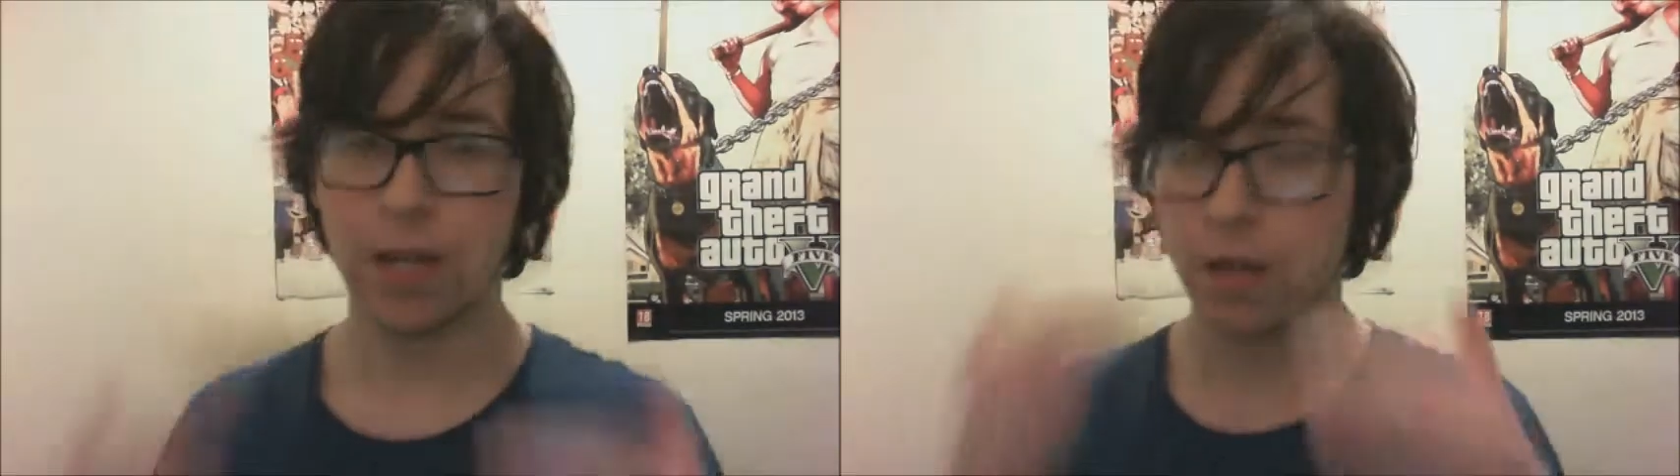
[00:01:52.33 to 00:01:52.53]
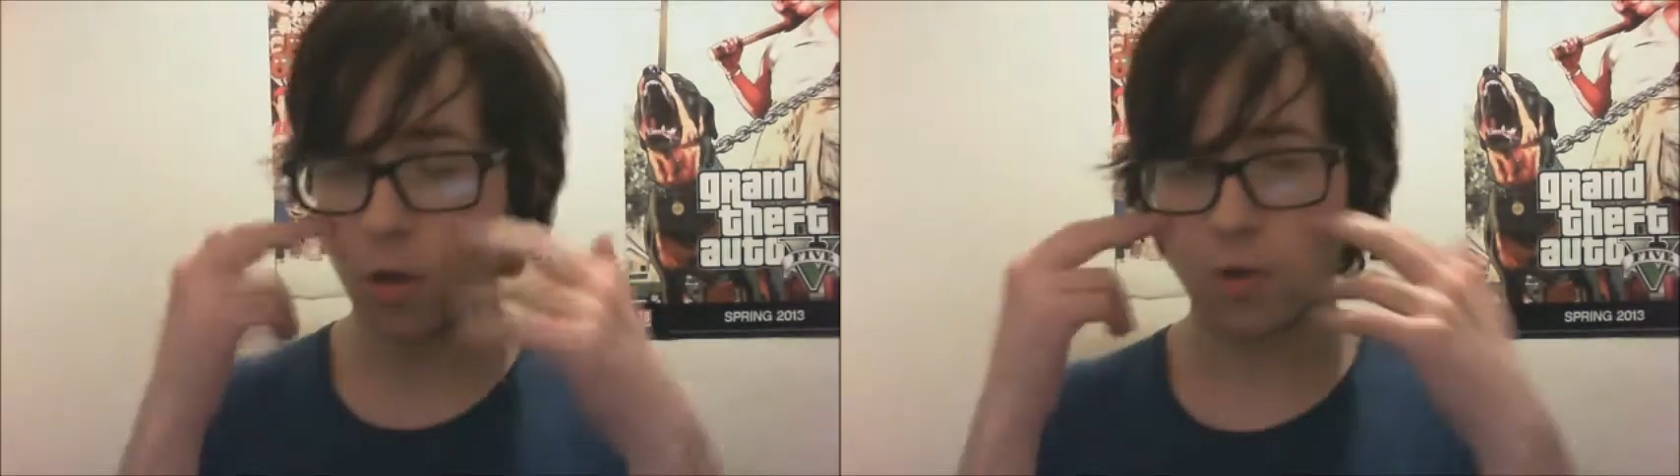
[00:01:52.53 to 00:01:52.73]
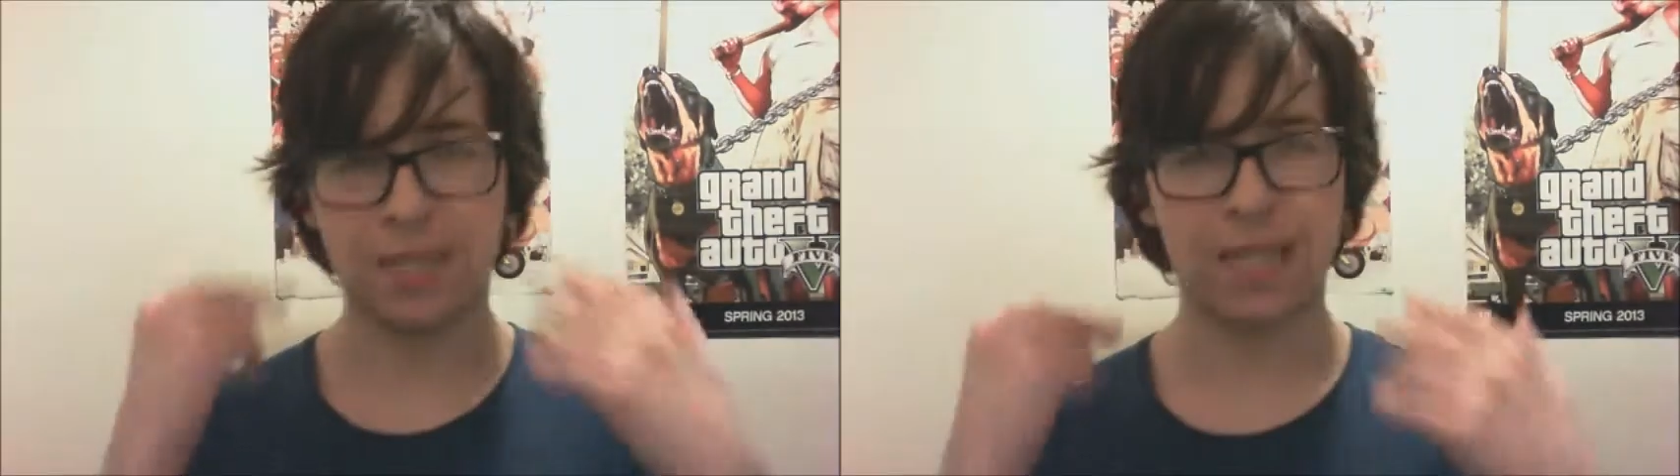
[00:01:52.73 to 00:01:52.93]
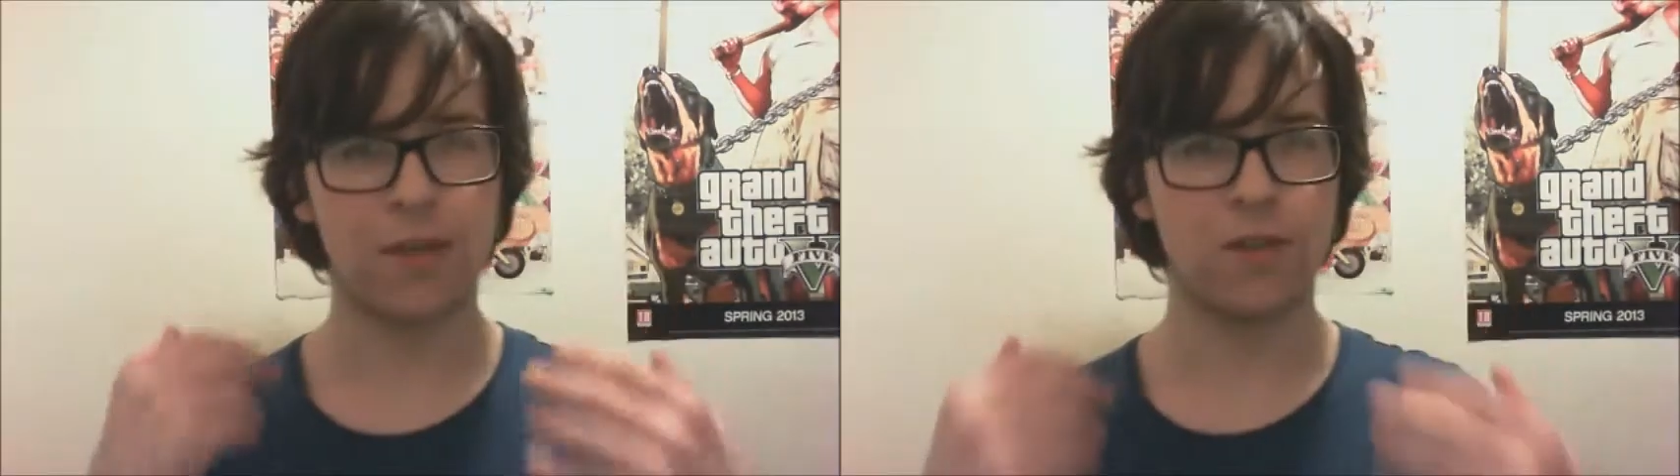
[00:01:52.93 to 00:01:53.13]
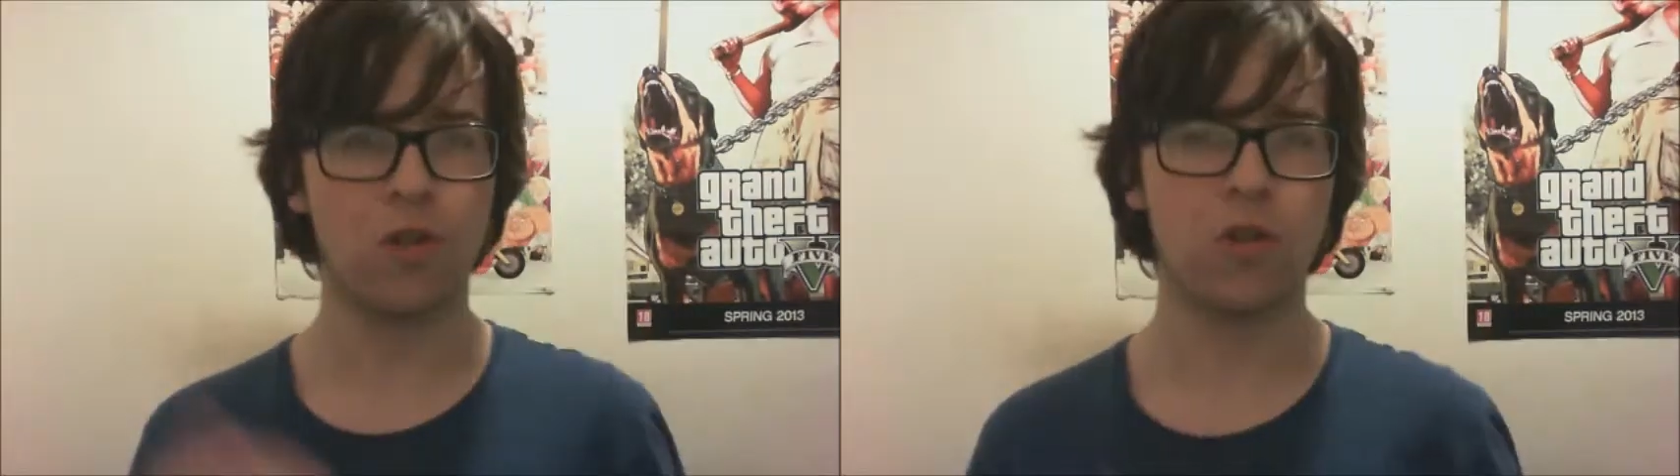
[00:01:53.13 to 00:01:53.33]
No
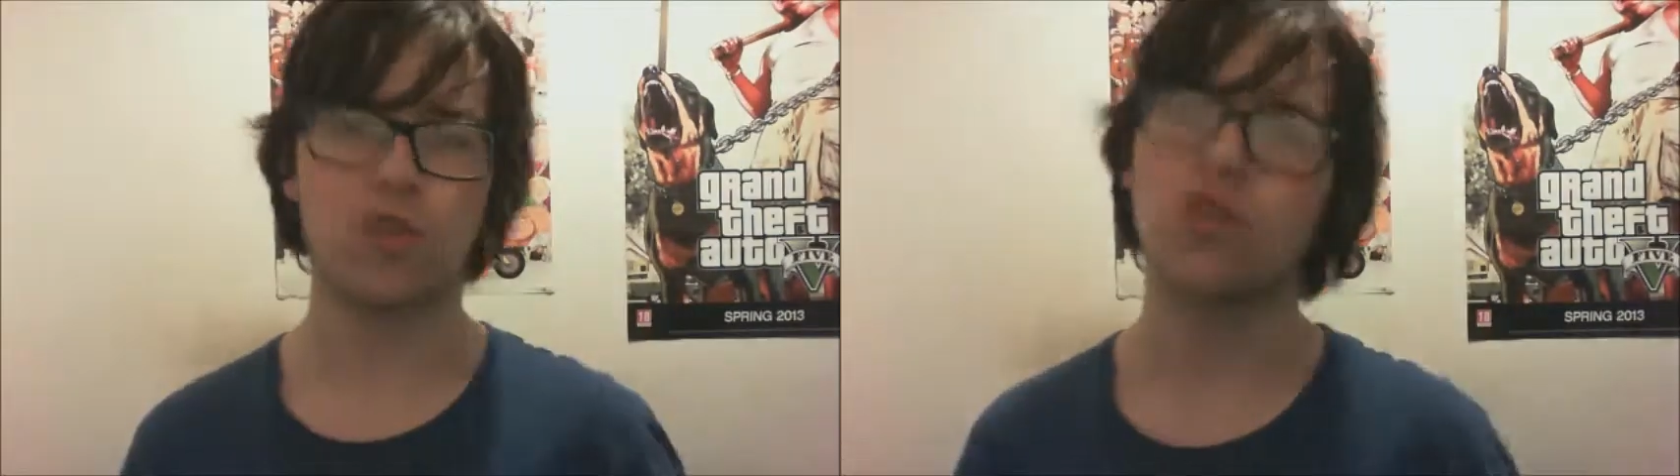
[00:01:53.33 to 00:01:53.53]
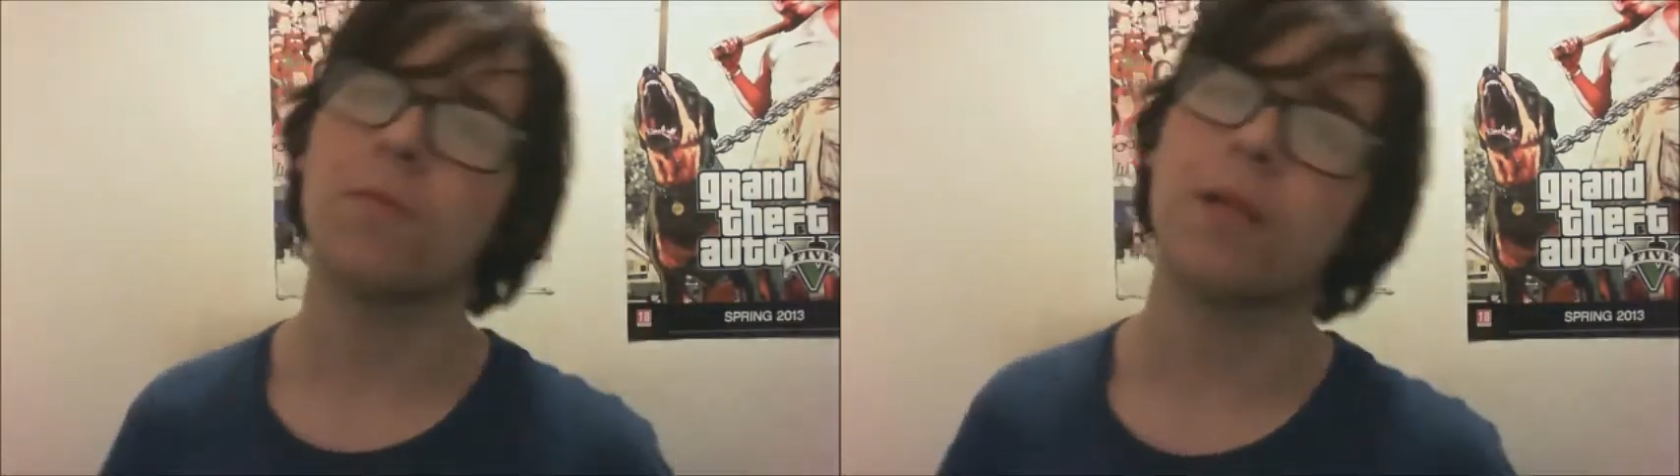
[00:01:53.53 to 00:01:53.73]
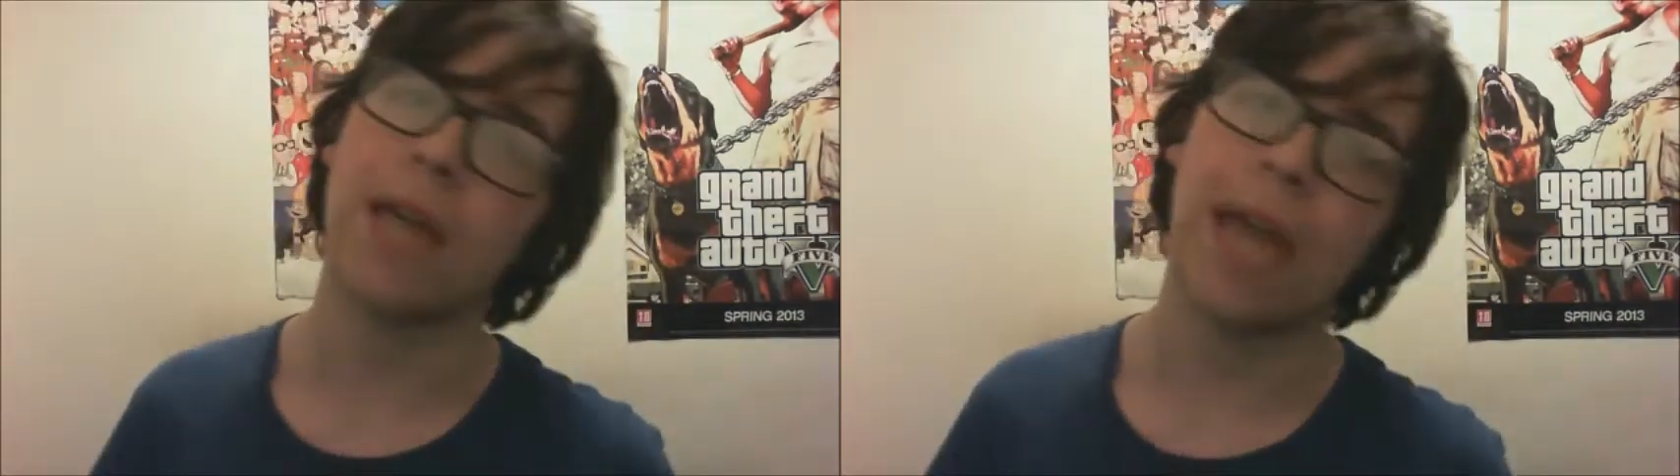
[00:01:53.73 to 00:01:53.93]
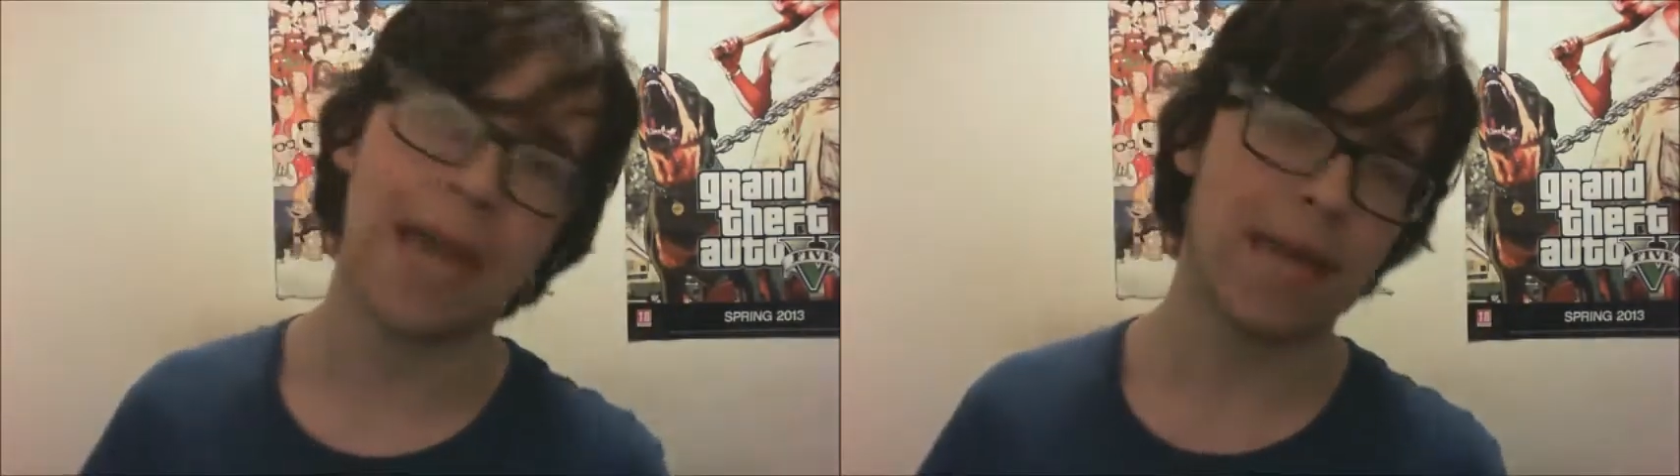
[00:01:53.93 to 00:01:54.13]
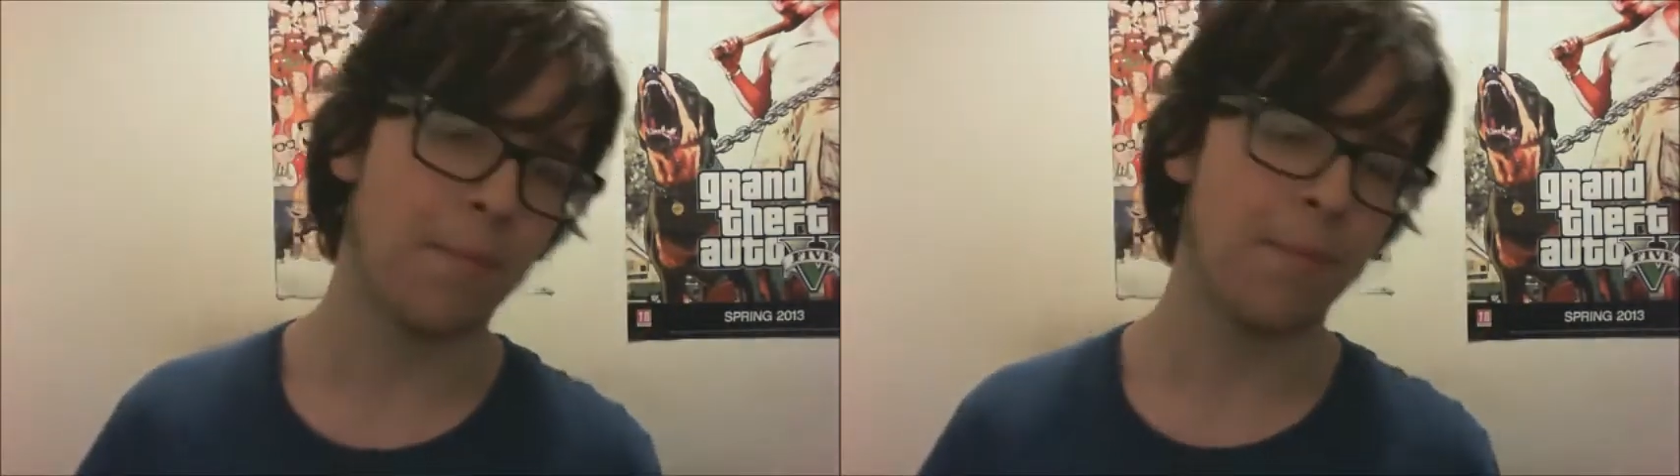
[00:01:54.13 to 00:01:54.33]
tears, no stomach
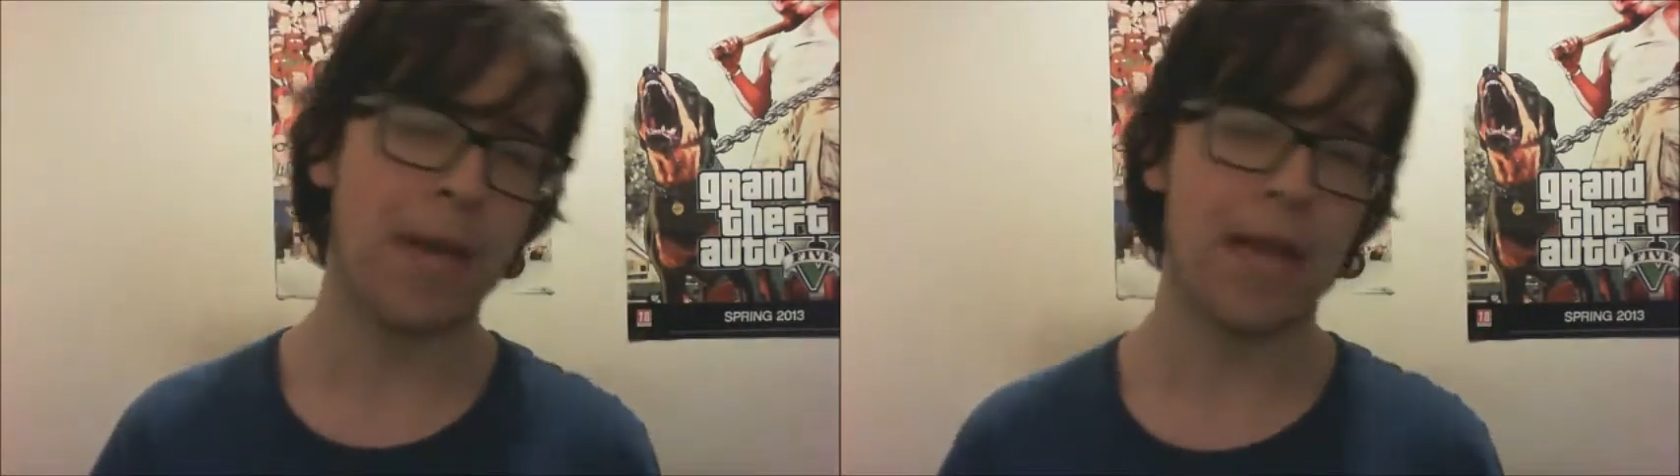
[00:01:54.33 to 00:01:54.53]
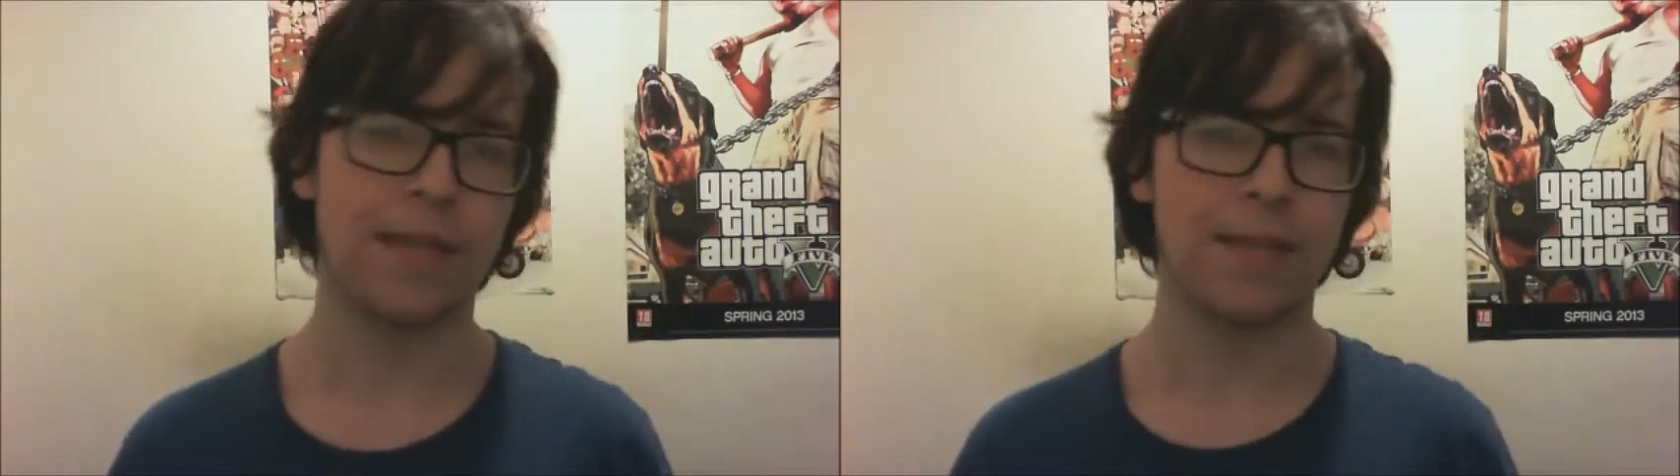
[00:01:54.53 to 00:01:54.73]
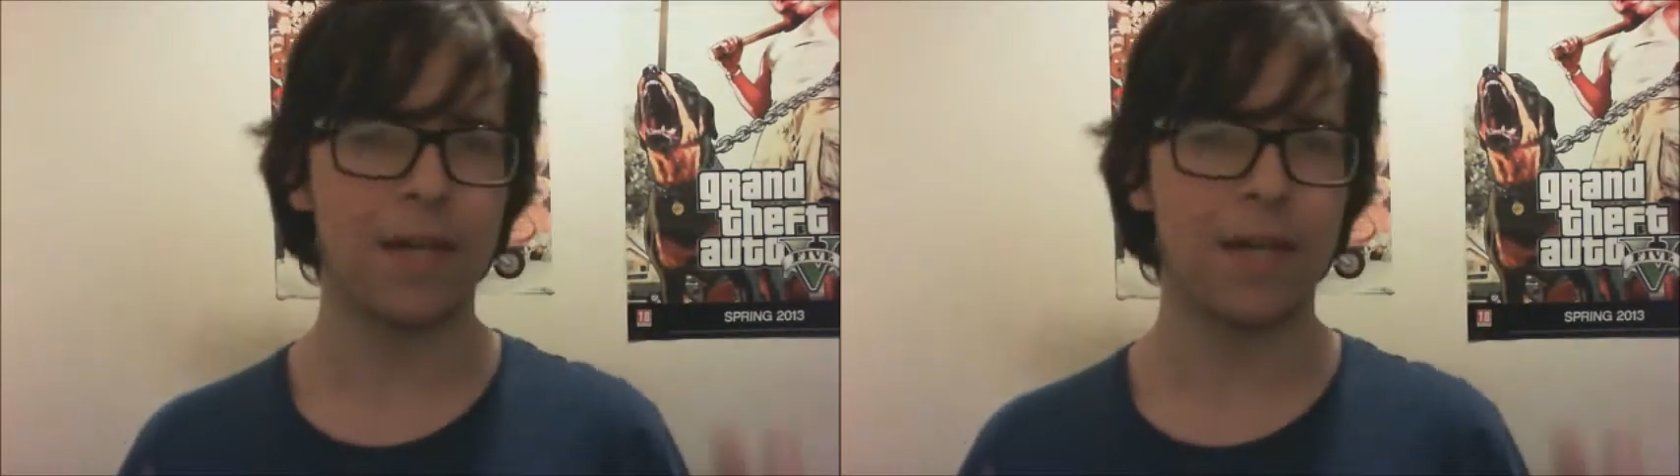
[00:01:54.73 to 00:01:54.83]
aching pains.